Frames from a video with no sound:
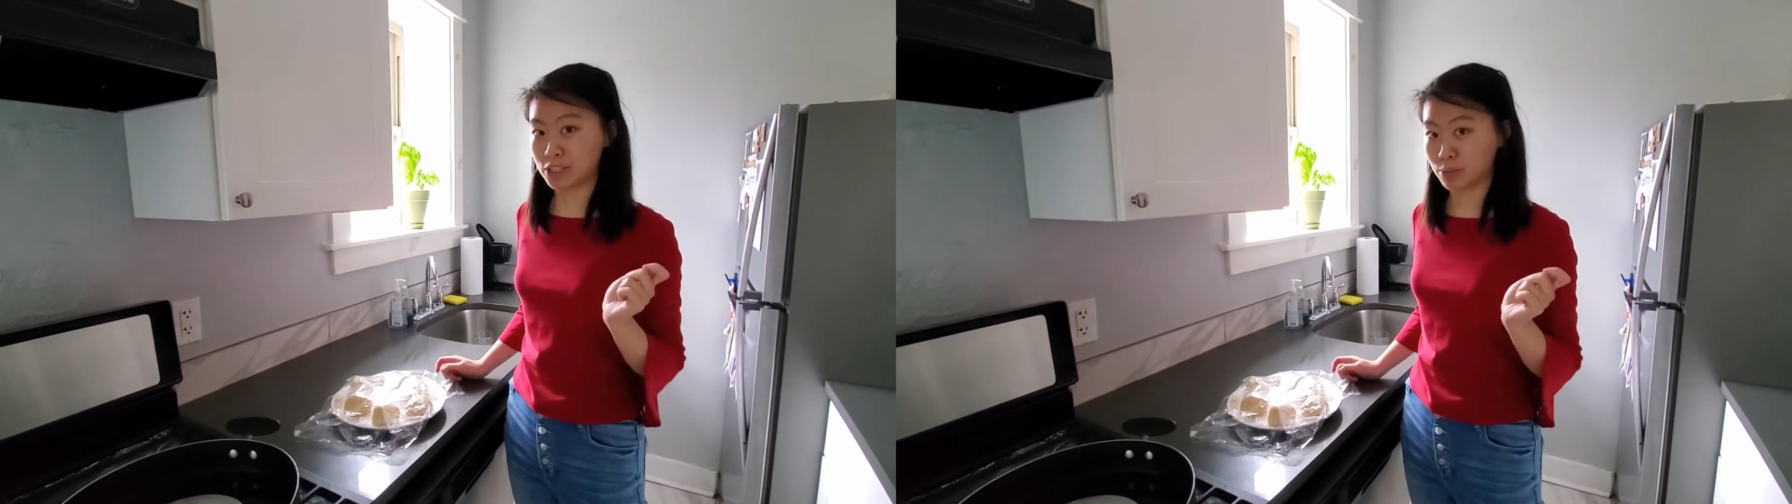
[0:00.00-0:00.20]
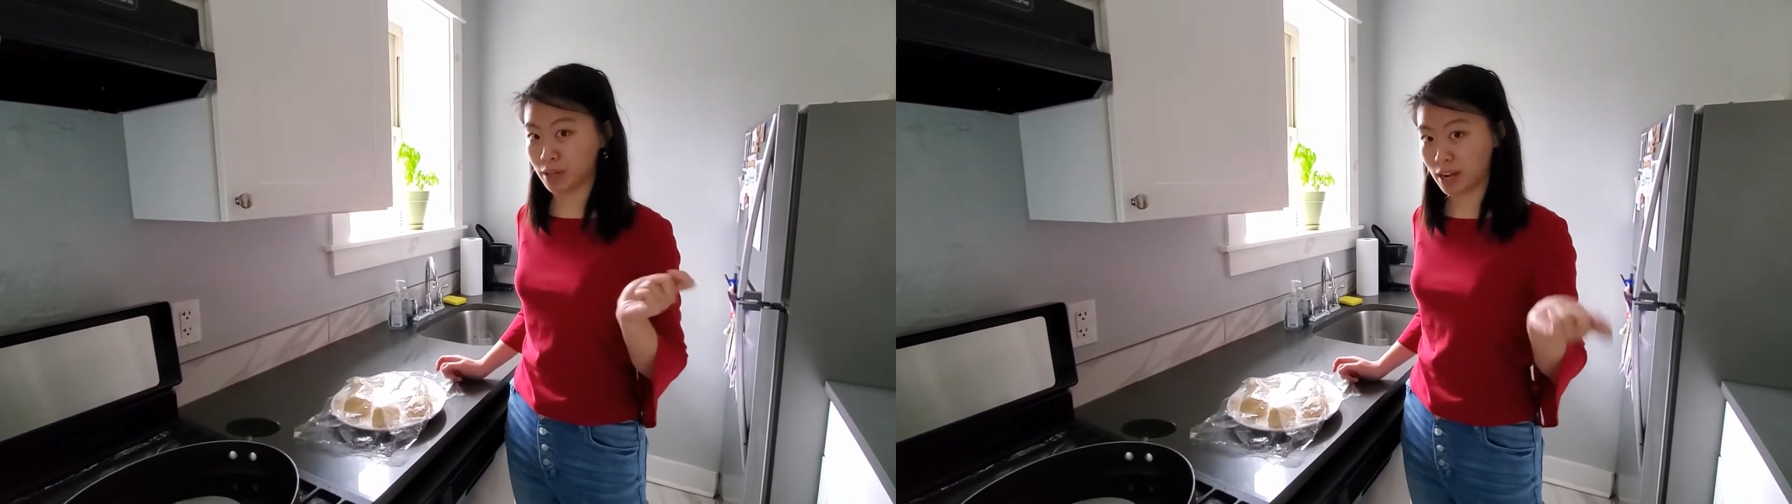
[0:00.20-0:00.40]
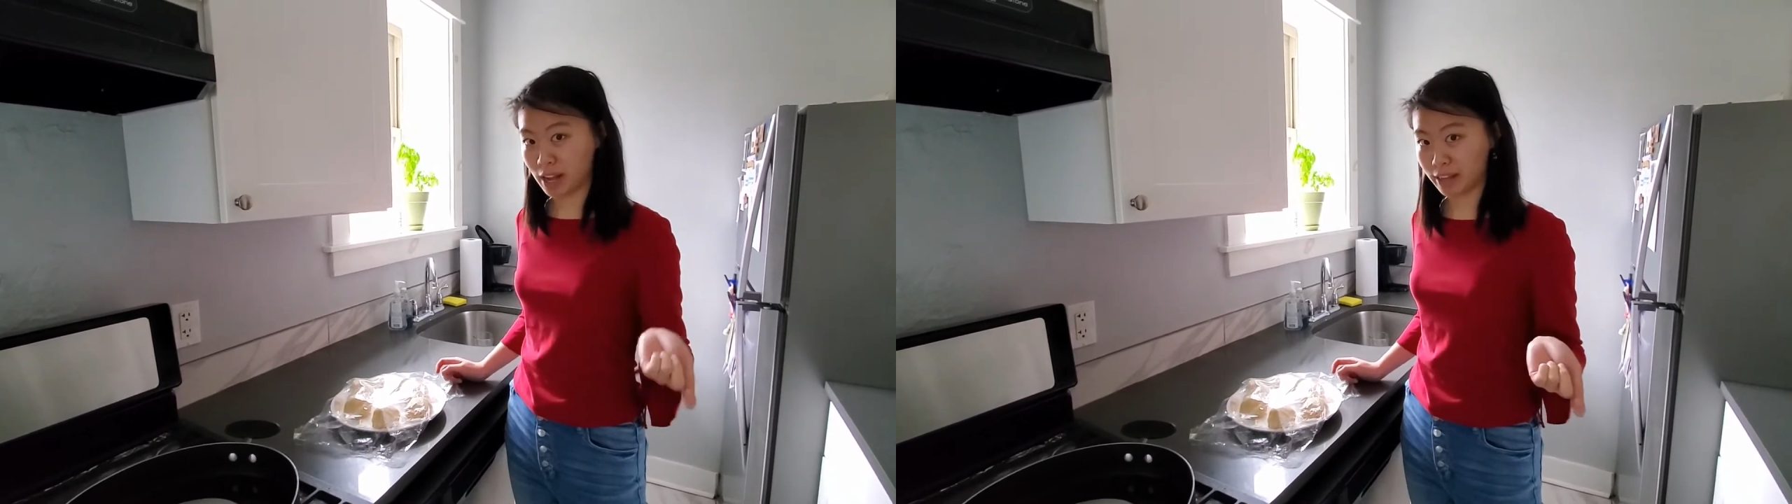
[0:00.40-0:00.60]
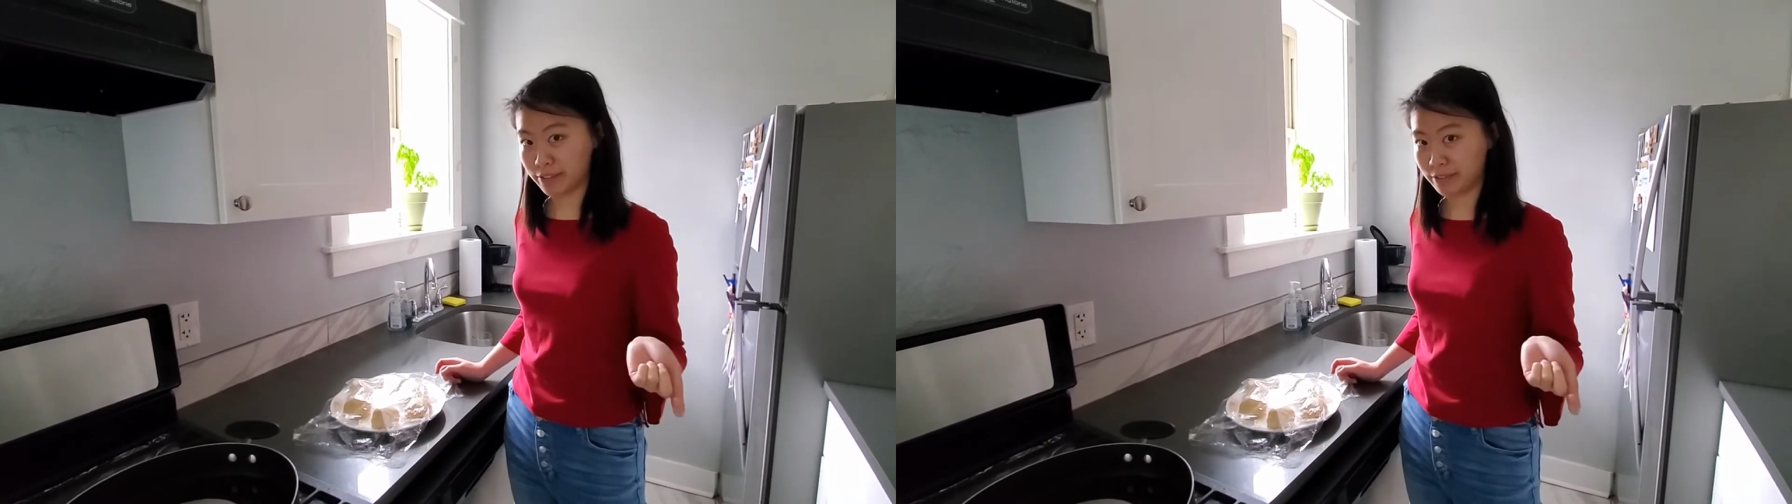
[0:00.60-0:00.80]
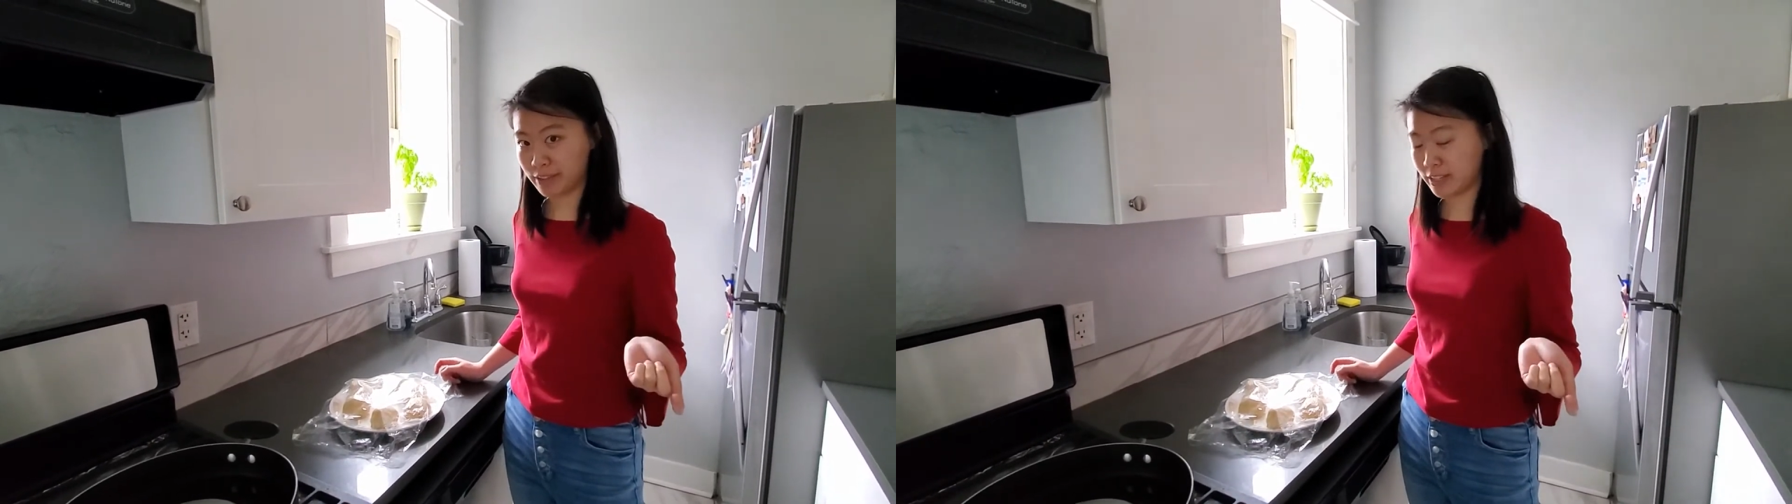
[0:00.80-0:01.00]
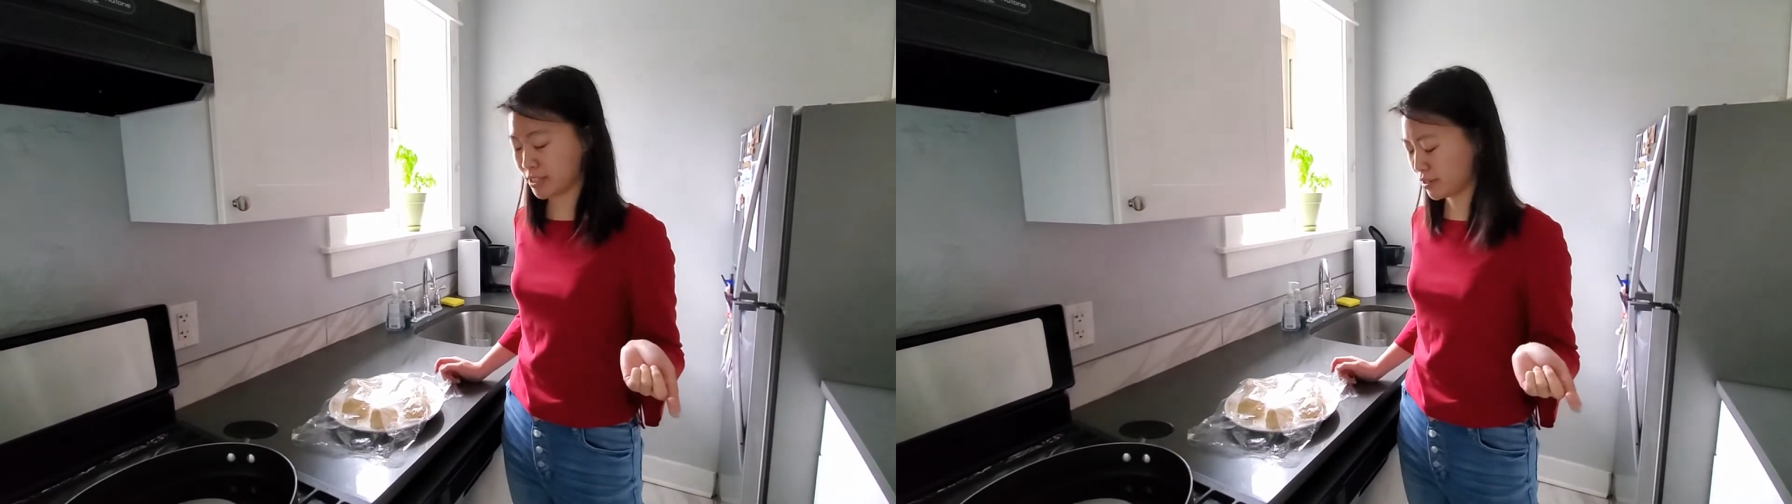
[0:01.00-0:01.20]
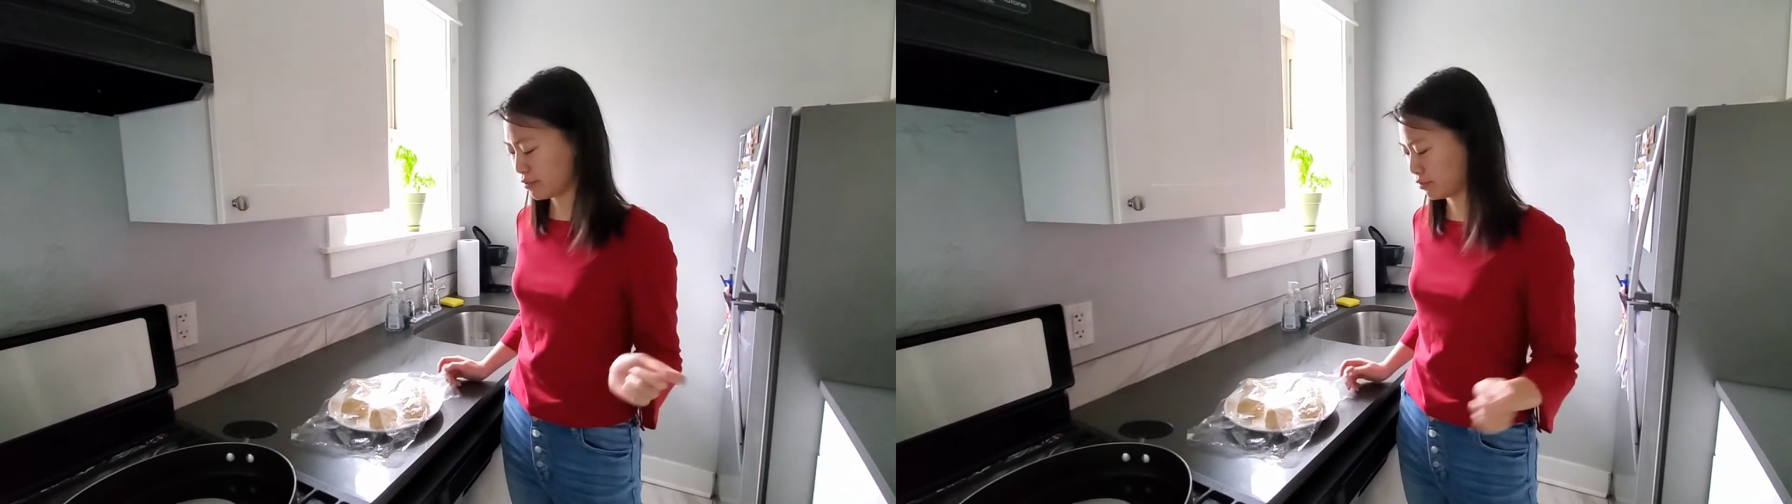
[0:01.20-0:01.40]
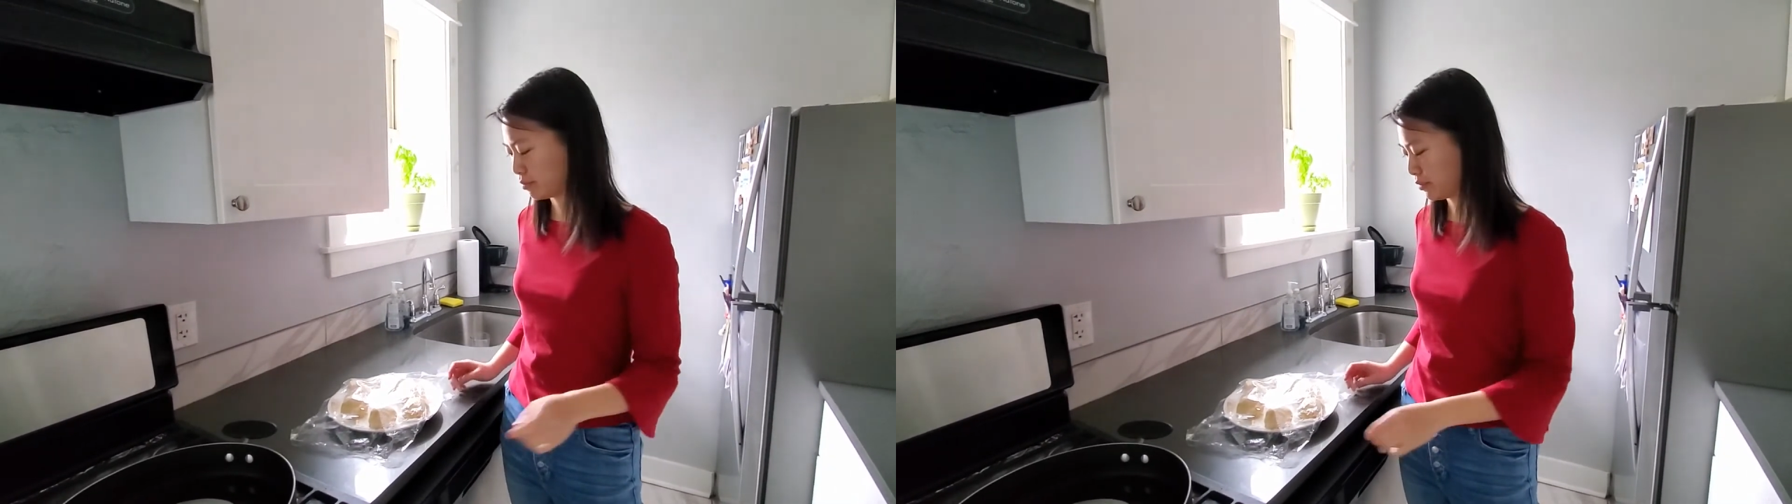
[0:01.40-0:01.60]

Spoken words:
to our challah video from a